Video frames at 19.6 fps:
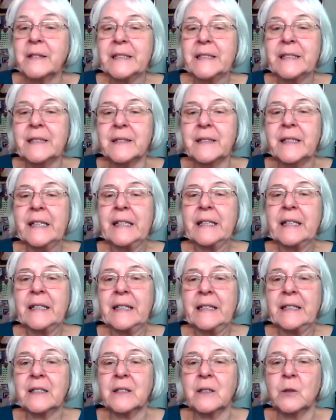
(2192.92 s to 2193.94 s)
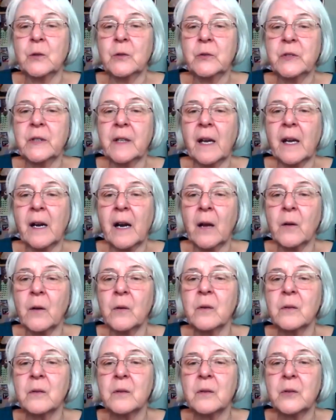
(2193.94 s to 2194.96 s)
deaconess, Luz
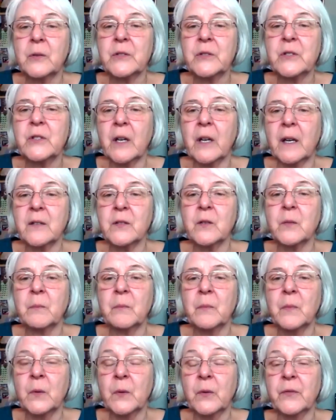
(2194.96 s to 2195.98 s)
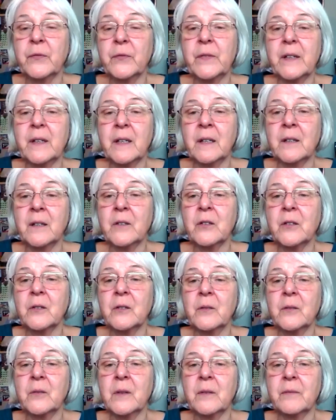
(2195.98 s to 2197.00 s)
Guerrero, who just moved
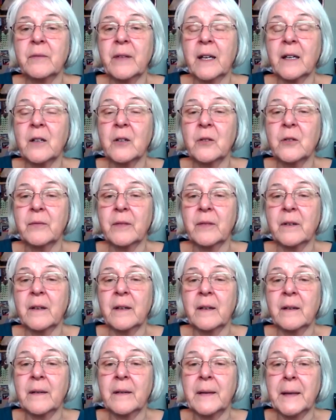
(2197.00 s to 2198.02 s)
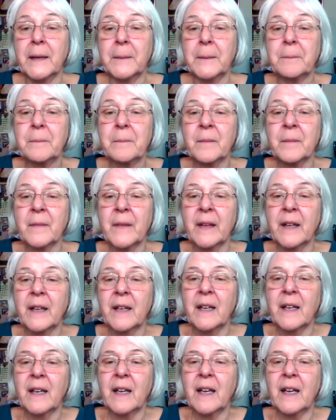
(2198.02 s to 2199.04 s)
into the Vancouver area
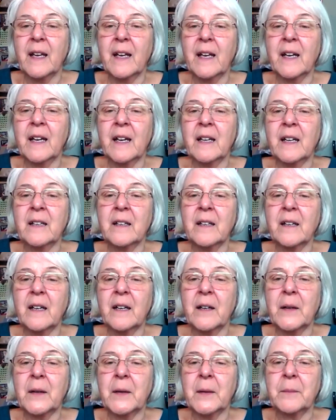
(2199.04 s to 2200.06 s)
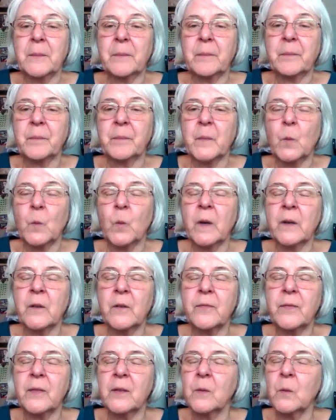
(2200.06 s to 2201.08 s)
and um,
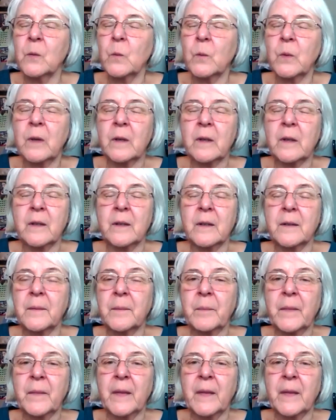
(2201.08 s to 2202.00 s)
wonderful worker.